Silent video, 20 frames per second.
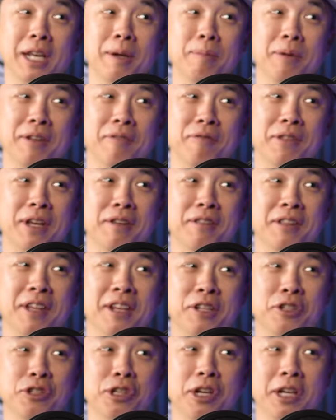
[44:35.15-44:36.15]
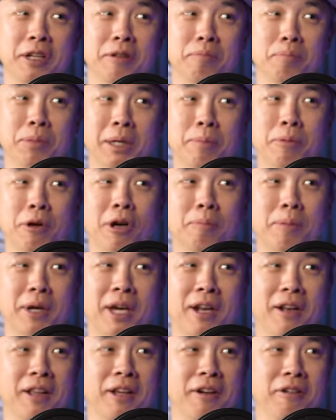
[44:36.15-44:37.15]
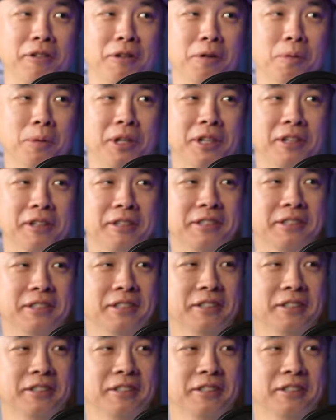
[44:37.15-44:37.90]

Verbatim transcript: I mean, if that's not a giant ping pong paddle, I don't know what is.